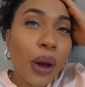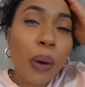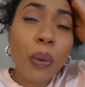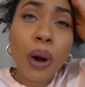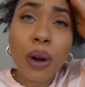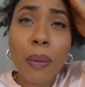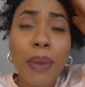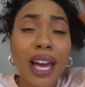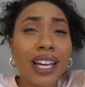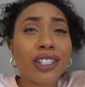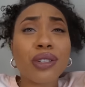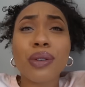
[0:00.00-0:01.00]
and welcome
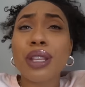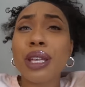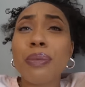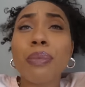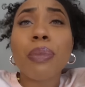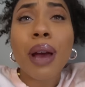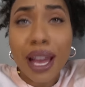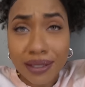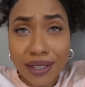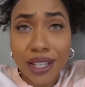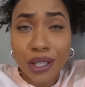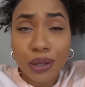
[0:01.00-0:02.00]
back to the
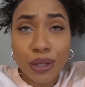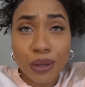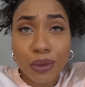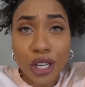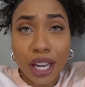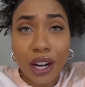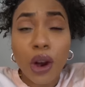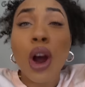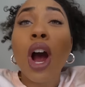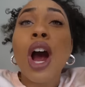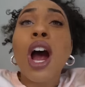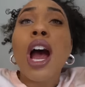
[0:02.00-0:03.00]
best YouTube channel
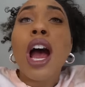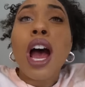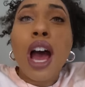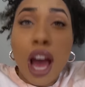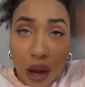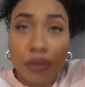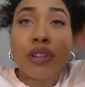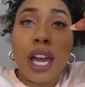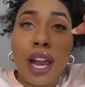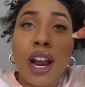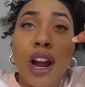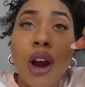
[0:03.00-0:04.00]
out
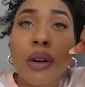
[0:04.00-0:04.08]
there.